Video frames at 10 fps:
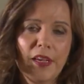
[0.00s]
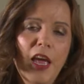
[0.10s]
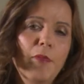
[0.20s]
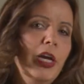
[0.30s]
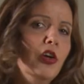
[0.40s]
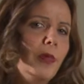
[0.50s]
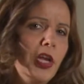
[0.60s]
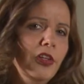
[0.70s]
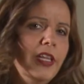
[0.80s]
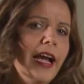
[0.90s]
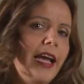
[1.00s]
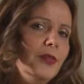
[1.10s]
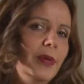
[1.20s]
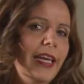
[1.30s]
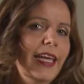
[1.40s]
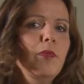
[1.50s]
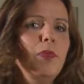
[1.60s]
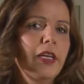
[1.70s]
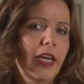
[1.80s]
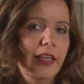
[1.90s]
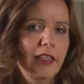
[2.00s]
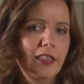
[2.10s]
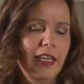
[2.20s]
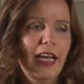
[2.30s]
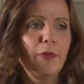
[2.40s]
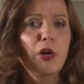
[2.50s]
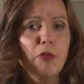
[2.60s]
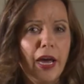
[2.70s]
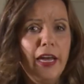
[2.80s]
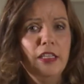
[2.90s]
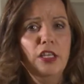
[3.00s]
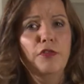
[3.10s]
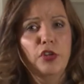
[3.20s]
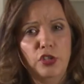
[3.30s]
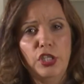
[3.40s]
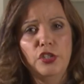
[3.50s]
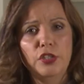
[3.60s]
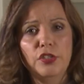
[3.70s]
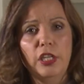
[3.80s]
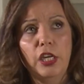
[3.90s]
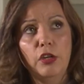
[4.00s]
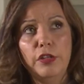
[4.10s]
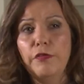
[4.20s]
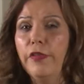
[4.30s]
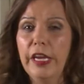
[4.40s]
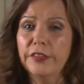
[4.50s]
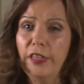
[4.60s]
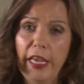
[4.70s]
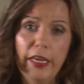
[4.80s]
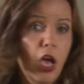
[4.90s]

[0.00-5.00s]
Microbiota has been implicated in a variety of conditions, including things like